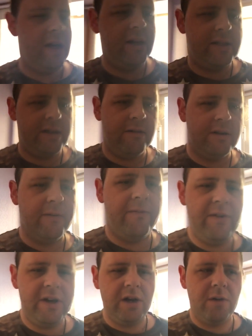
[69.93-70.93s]
a series of
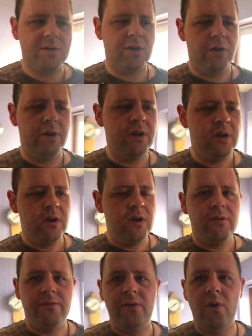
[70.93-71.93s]
videos on
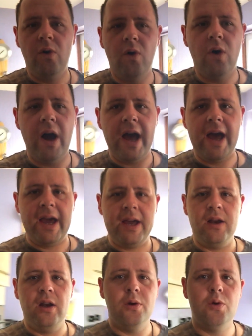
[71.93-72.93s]
for
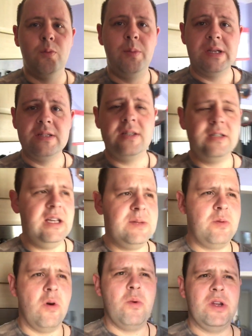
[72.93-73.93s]
a local business in
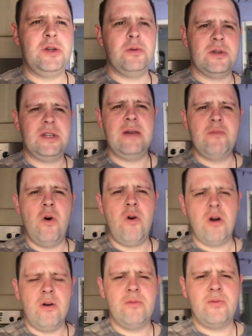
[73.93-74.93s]
Eastbourne, which you will see
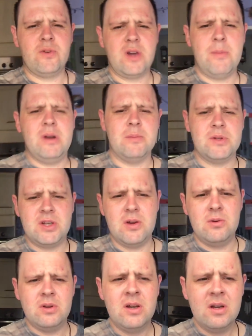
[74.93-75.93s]
more of coming up
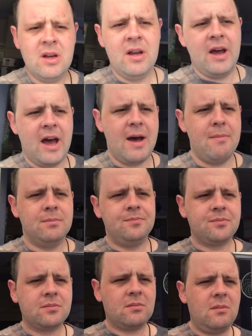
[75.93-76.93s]
soon. A
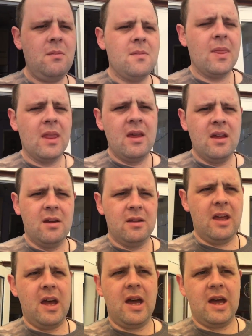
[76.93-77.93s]

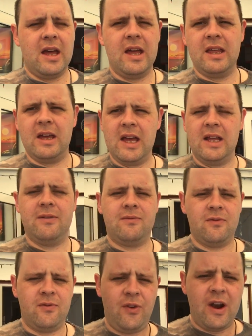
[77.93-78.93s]

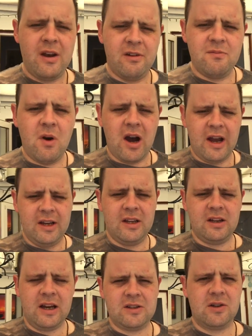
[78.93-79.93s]
friend of mine
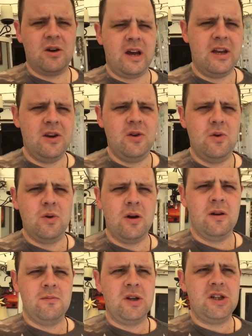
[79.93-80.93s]
has got a new
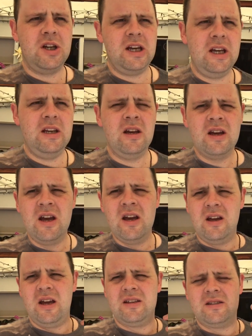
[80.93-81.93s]
machine.
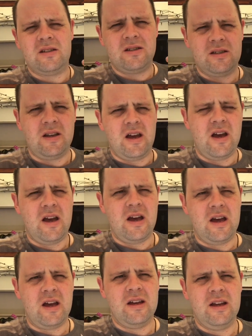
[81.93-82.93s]
It's
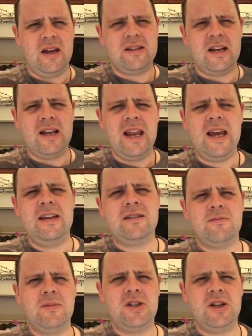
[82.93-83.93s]
a
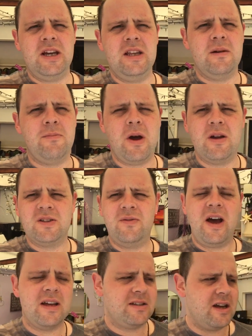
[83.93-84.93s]
laser machine that burns
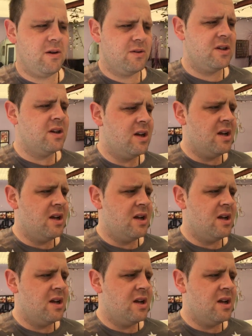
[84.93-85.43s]
fat cells.